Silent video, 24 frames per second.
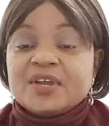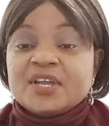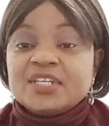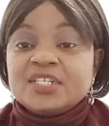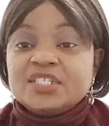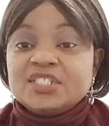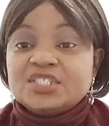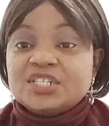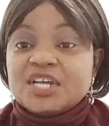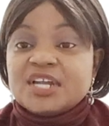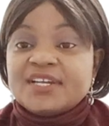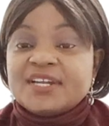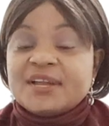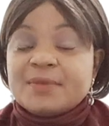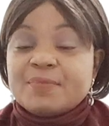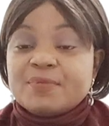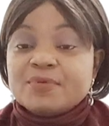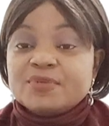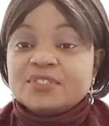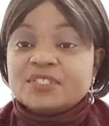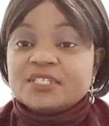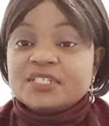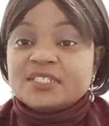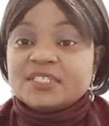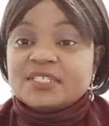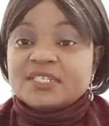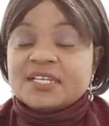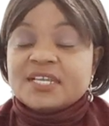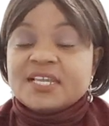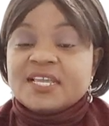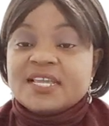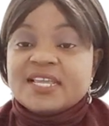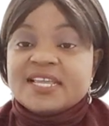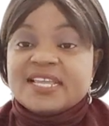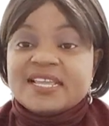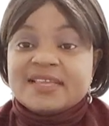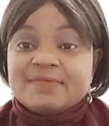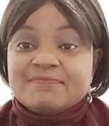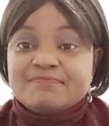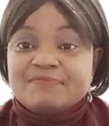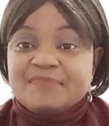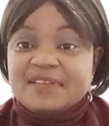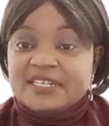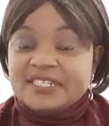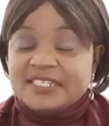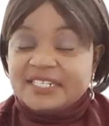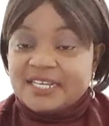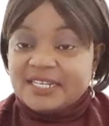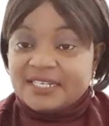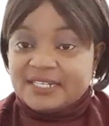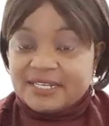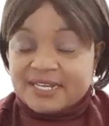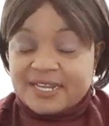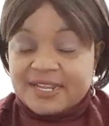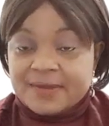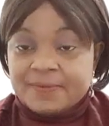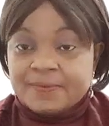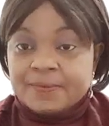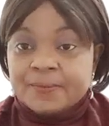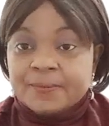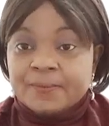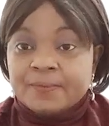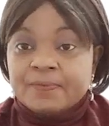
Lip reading: initial deposit immediately,